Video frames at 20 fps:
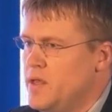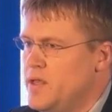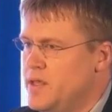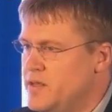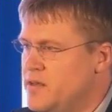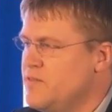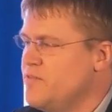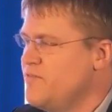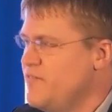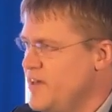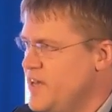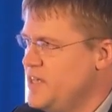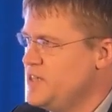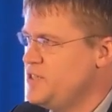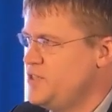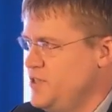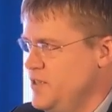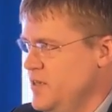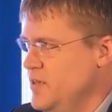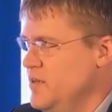
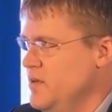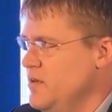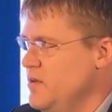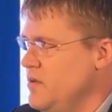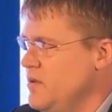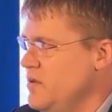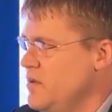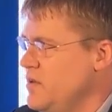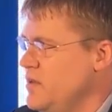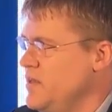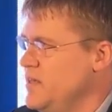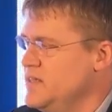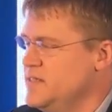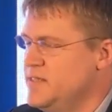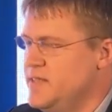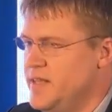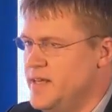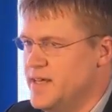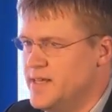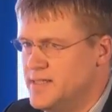Innovation
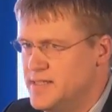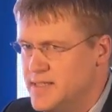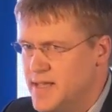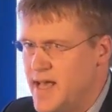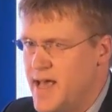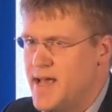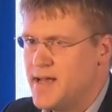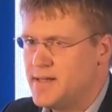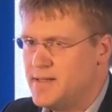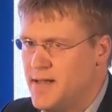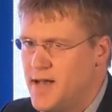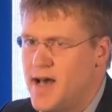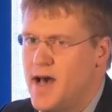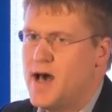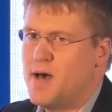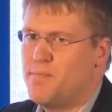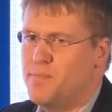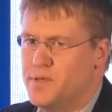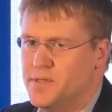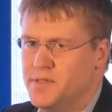is the exact
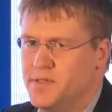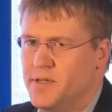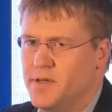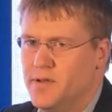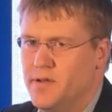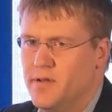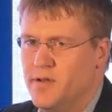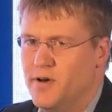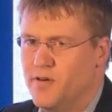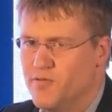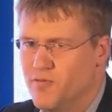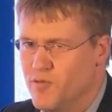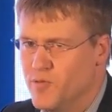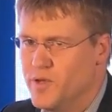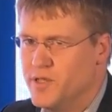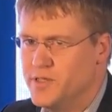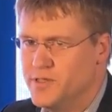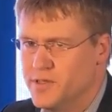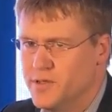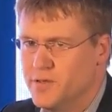opposite of
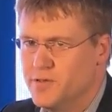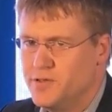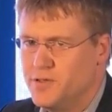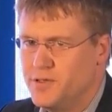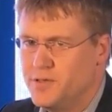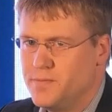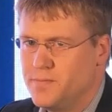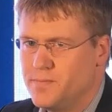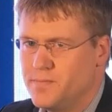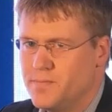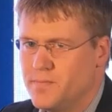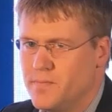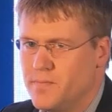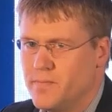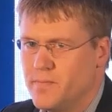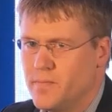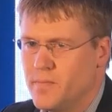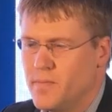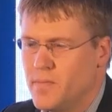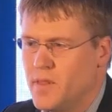research.
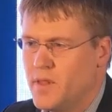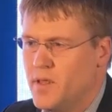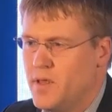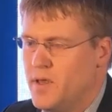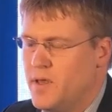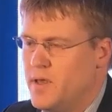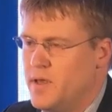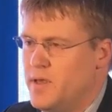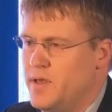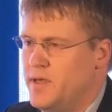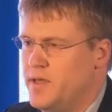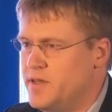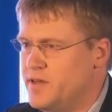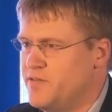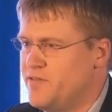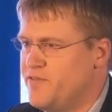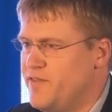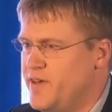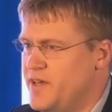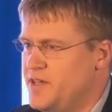
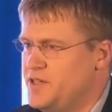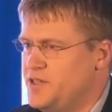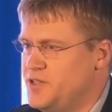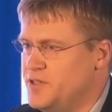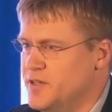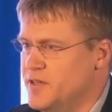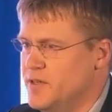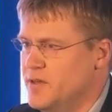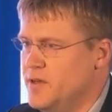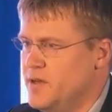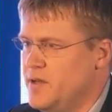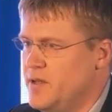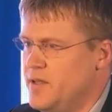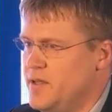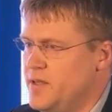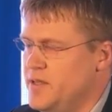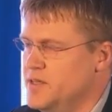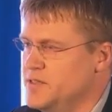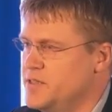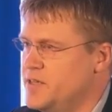Innovation
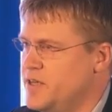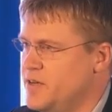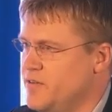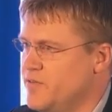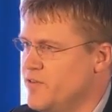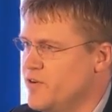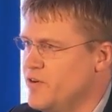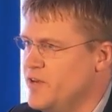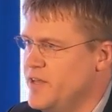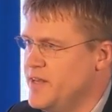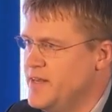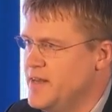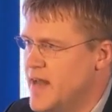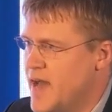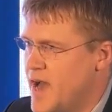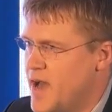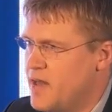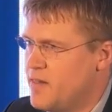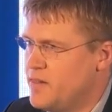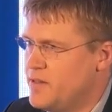is converting
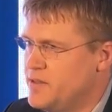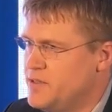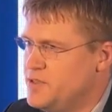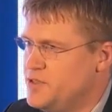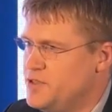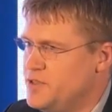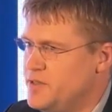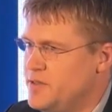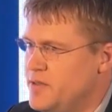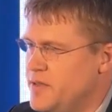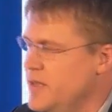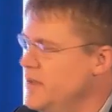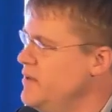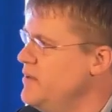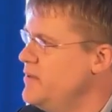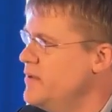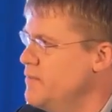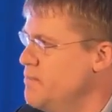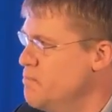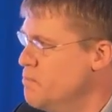knowledge
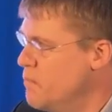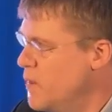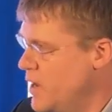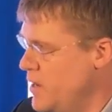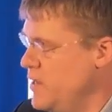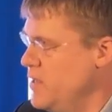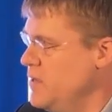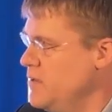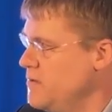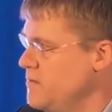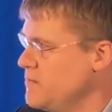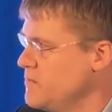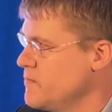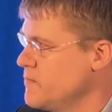into money.